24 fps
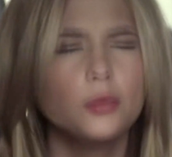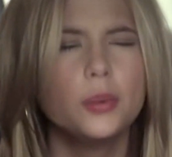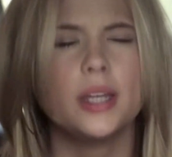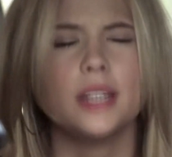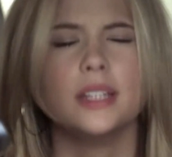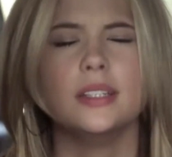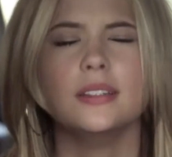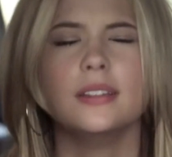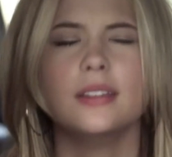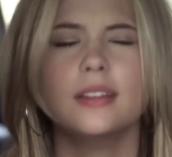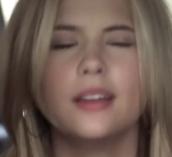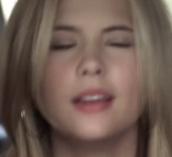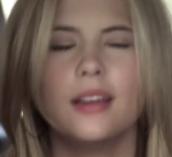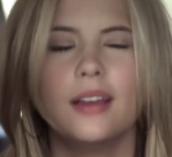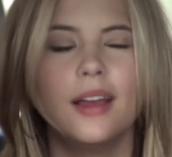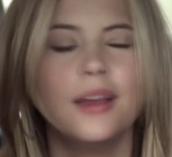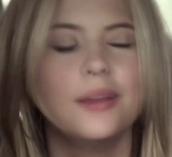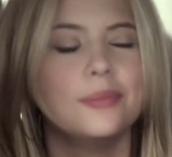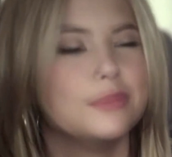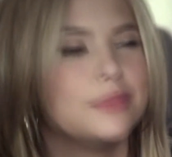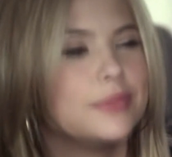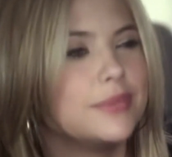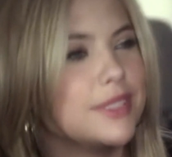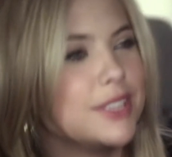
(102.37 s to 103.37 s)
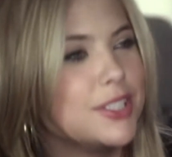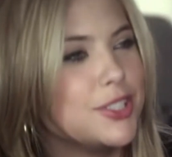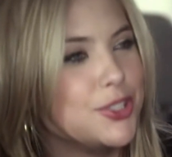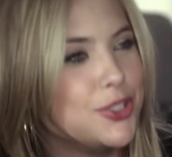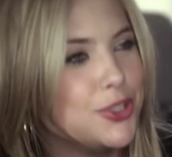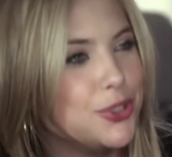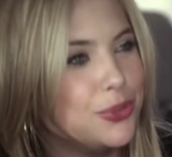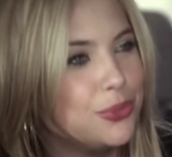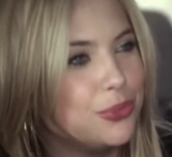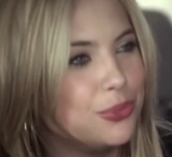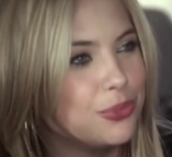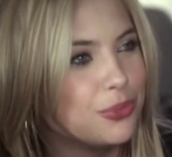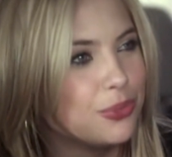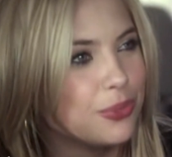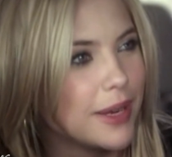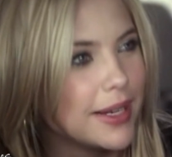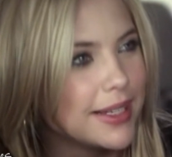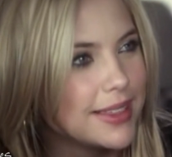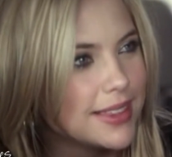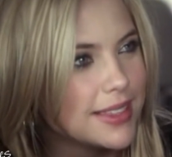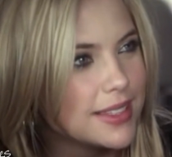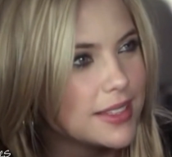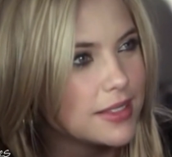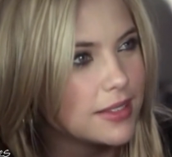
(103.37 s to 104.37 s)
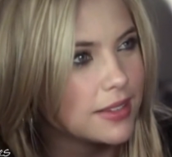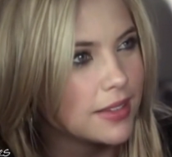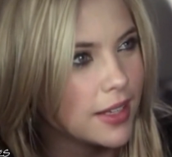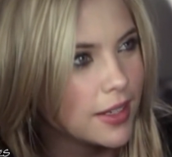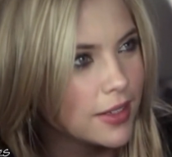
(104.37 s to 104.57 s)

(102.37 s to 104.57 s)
Wait, did you write this